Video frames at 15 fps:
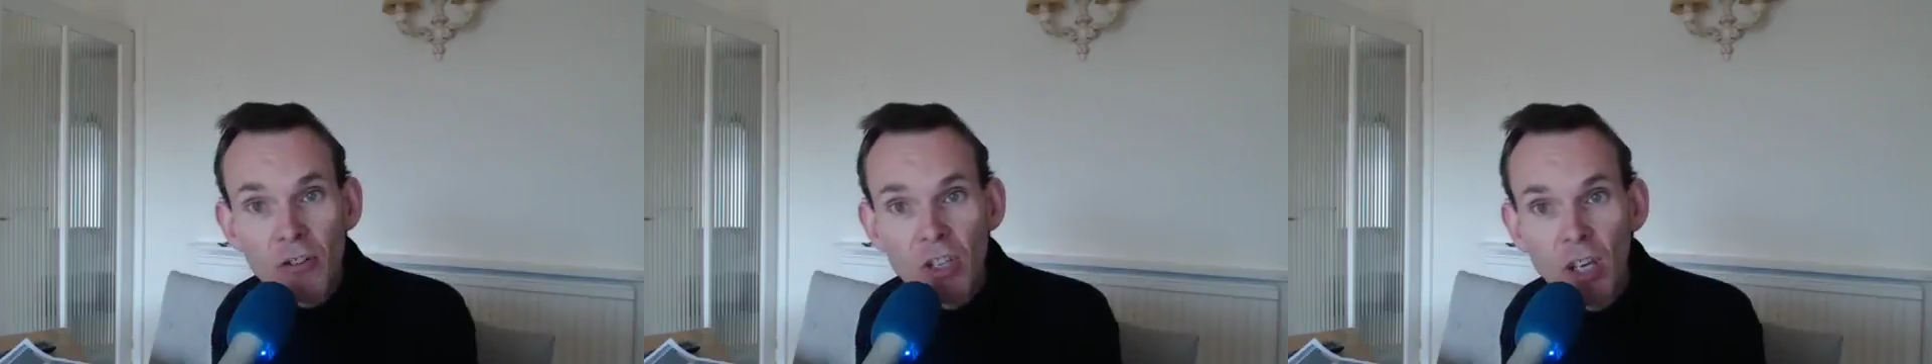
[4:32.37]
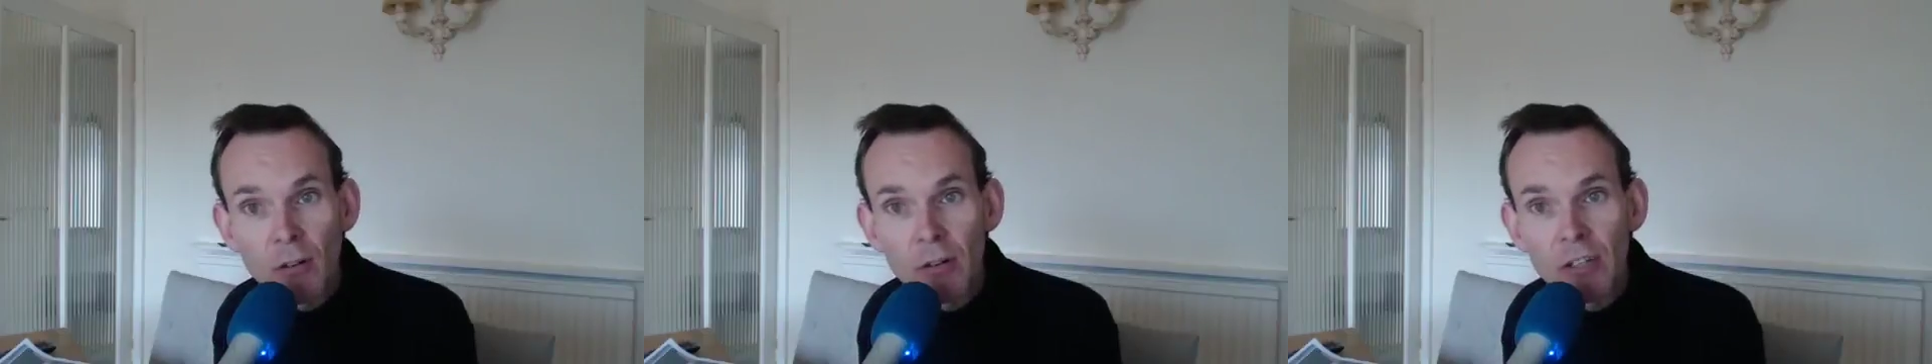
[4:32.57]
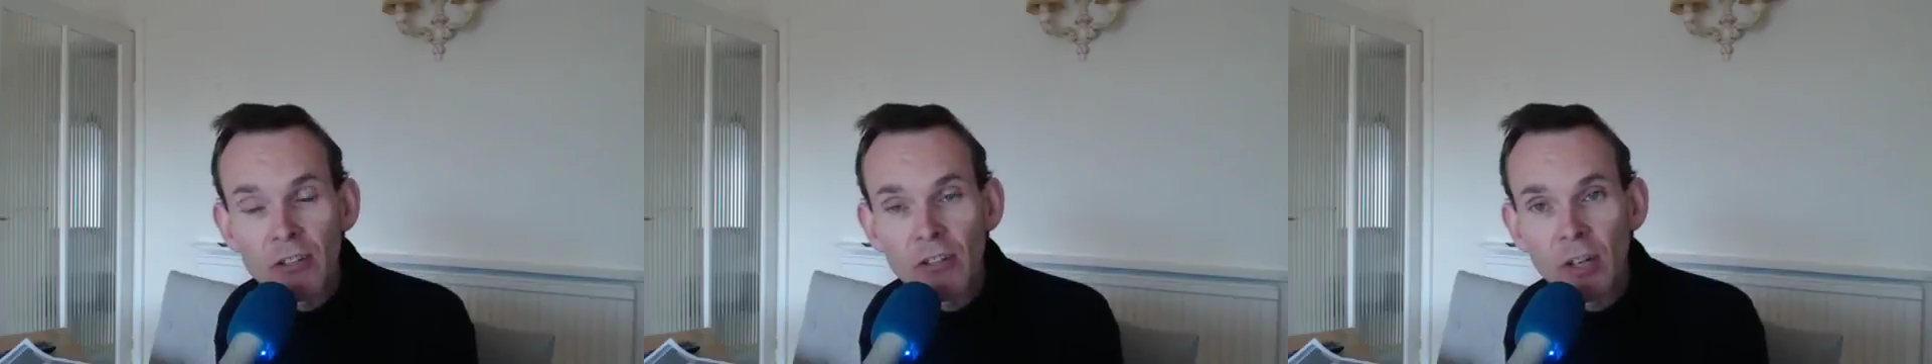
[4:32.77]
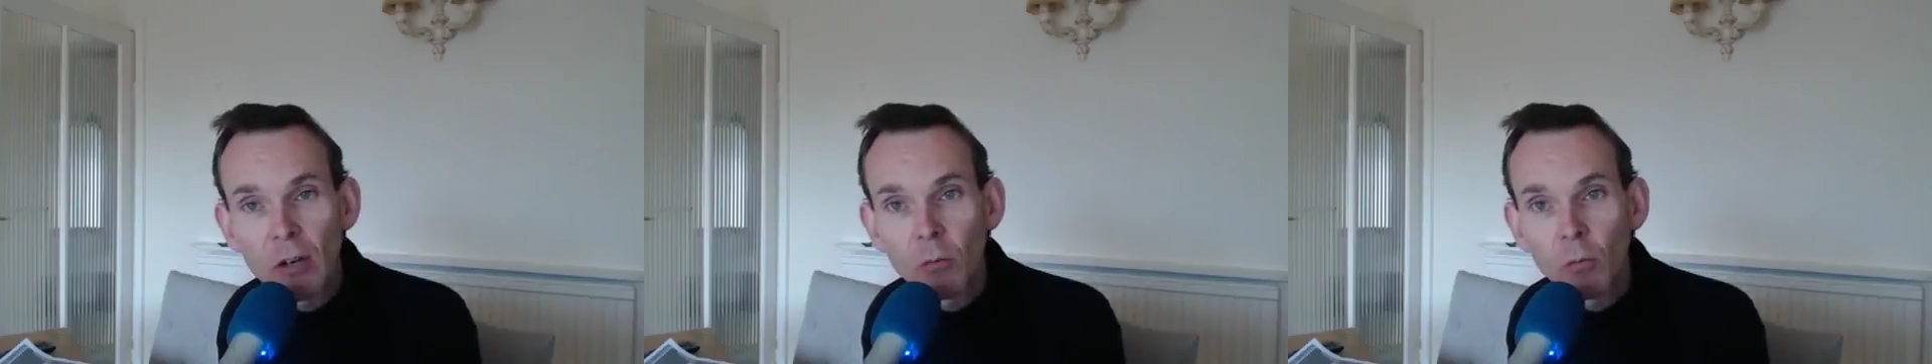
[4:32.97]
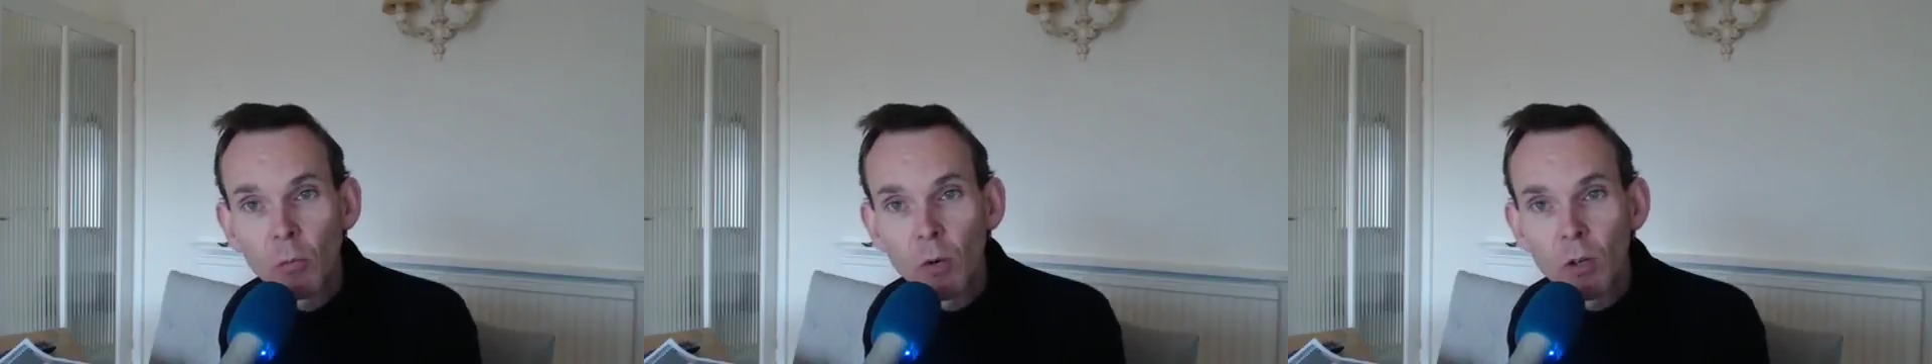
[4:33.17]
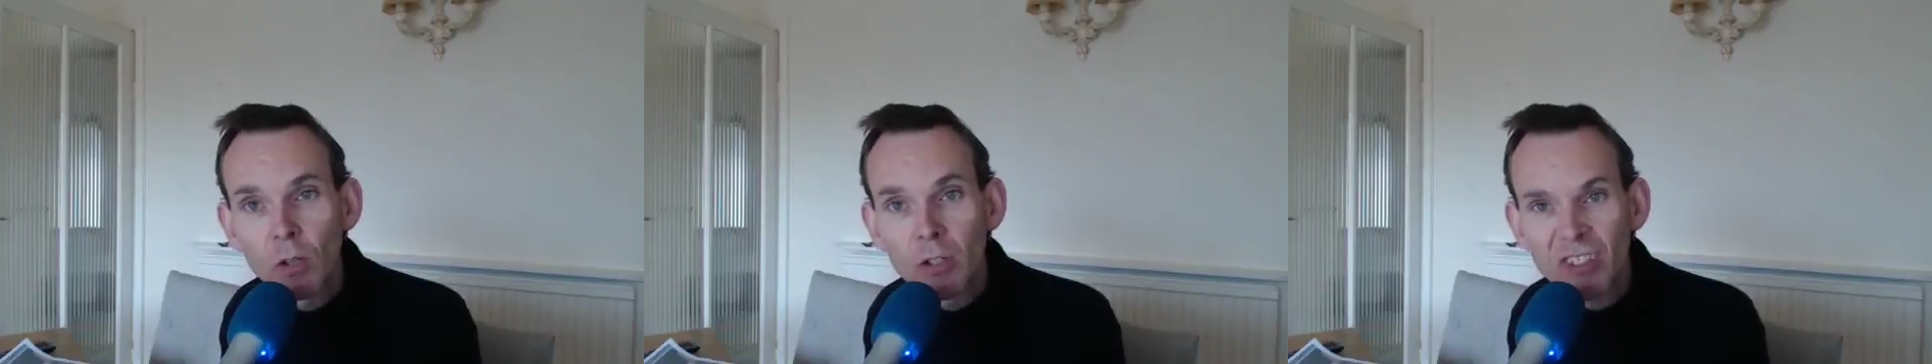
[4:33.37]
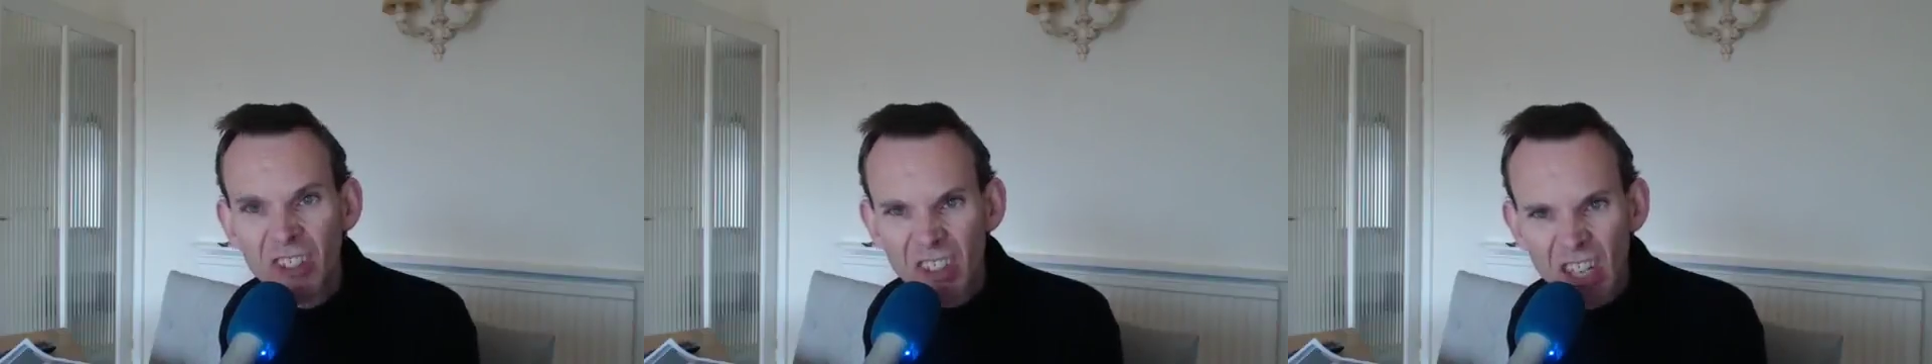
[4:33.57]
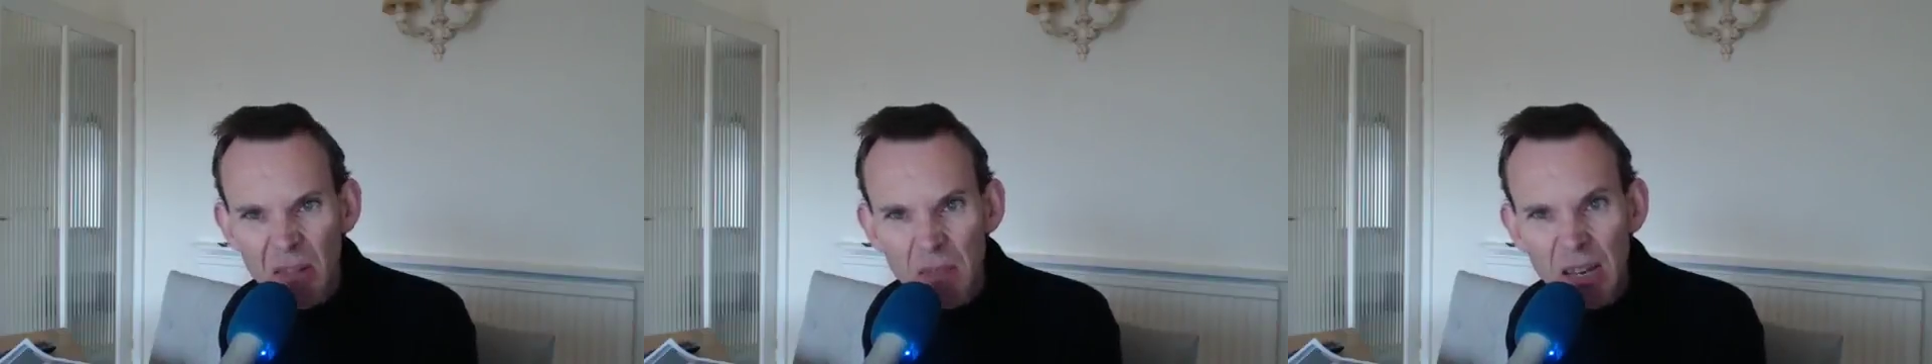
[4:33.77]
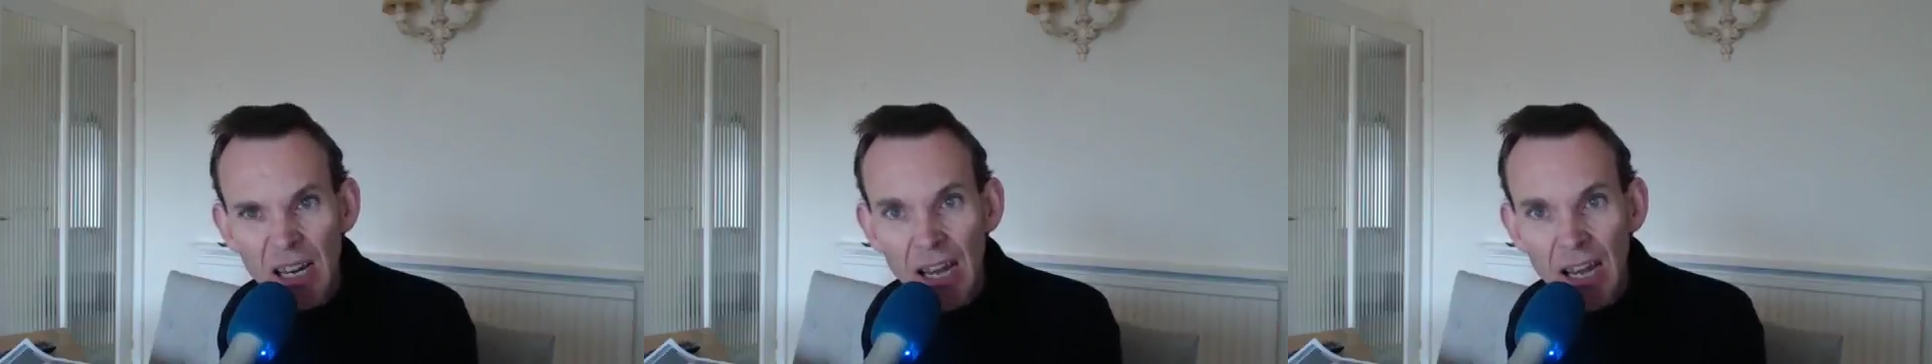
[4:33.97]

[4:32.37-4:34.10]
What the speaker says: a radio service that will